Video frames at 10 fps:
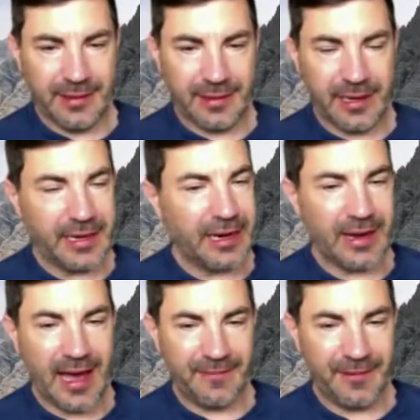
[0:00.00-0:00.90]
cut out
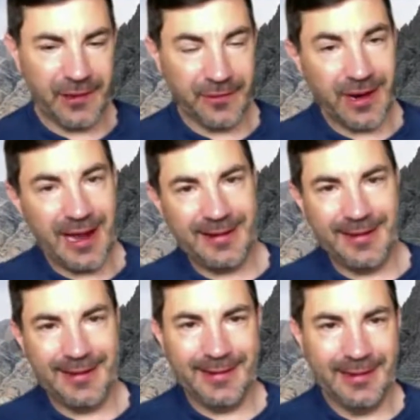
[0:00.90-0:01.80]
half of their
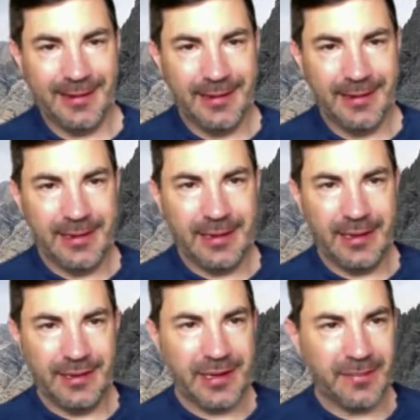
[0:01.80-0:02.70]
retina
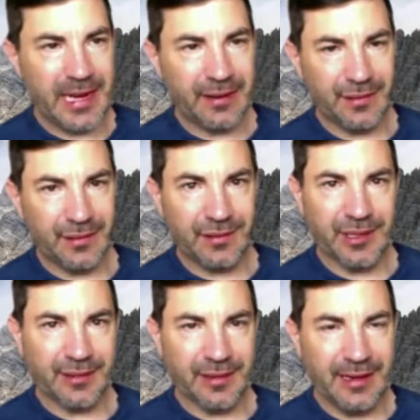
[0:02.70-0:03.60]
and you come back 6
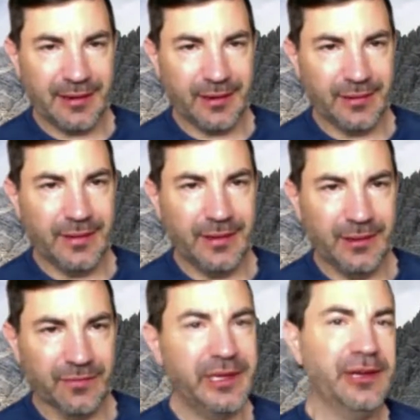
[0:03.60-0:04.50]
months later,
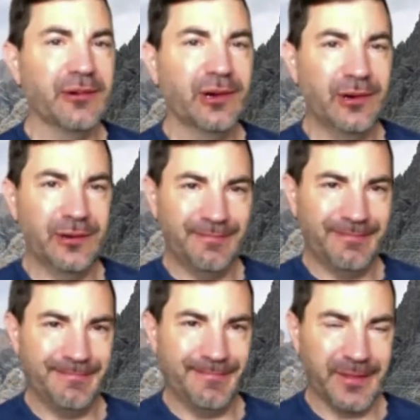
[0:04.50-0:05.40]
they'll regrow
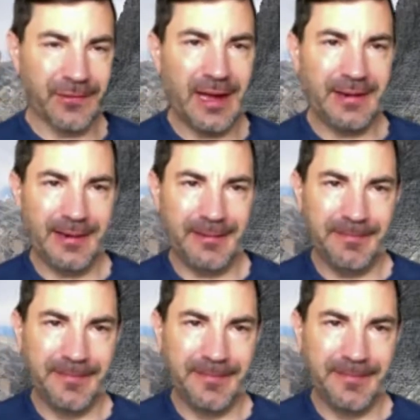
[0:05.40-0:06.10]
the retina.